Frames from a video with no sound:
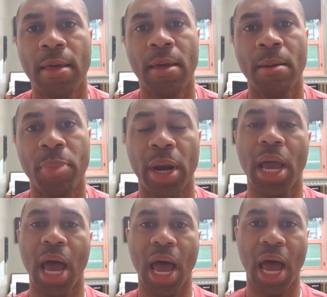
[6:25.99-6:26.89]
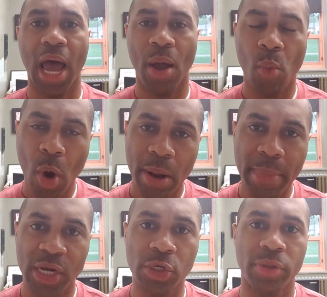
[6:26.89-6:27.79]
But I want to
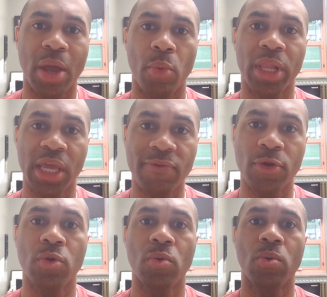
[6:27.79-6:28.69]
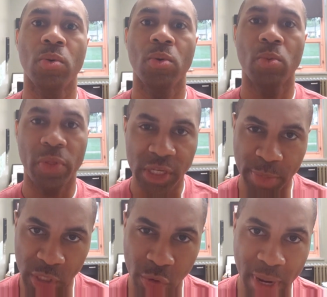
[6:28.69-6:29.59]
make sure that we leave you with a
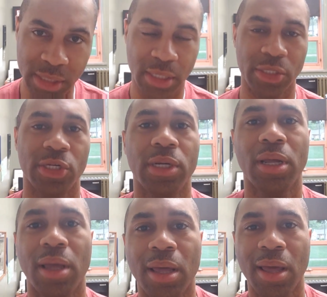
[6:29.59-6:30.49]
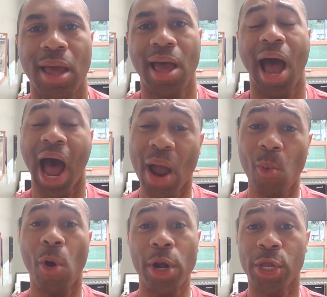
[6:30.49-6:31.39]
special message. I
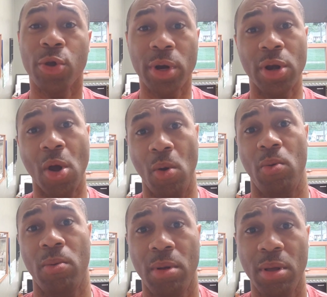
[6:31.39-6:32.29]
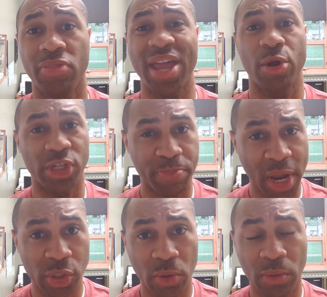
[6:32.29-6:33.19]
want you to know that you're
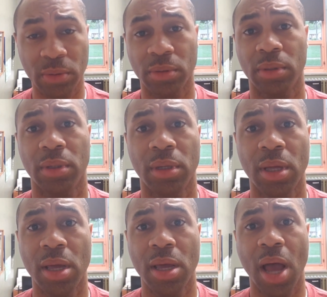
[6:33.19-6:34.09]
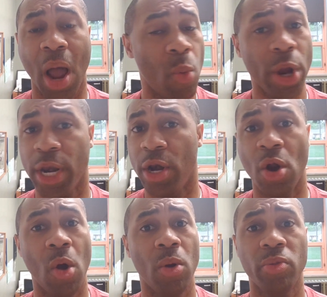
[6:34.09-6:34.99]
special. I want you to
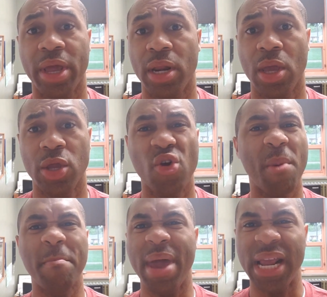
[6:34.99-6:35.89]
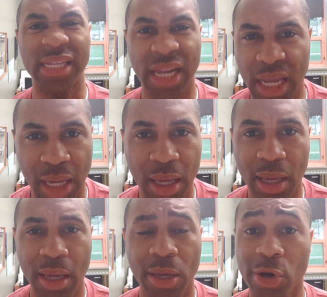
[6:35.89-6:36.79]
know that you're amazing.
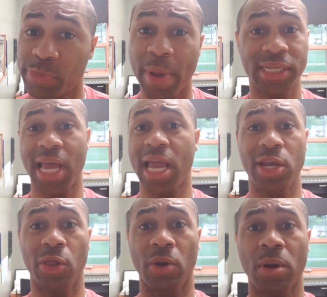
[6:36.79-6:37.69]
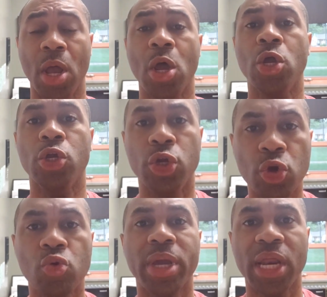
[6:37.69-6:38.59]
You're spectacular.
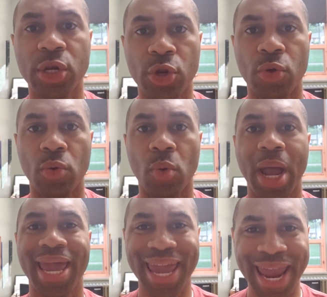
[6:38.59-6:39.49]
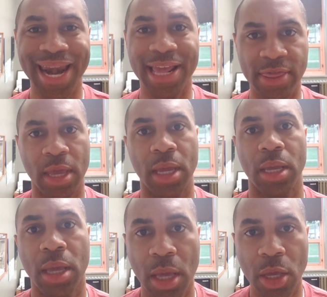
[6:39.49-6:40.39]
You can do anything
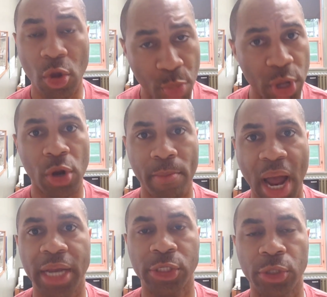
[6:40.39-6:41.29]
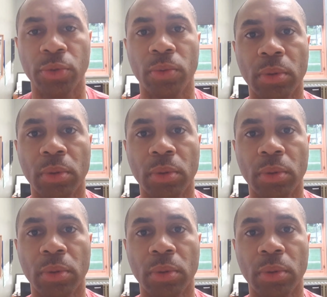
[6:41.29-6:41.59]
you put your mind to.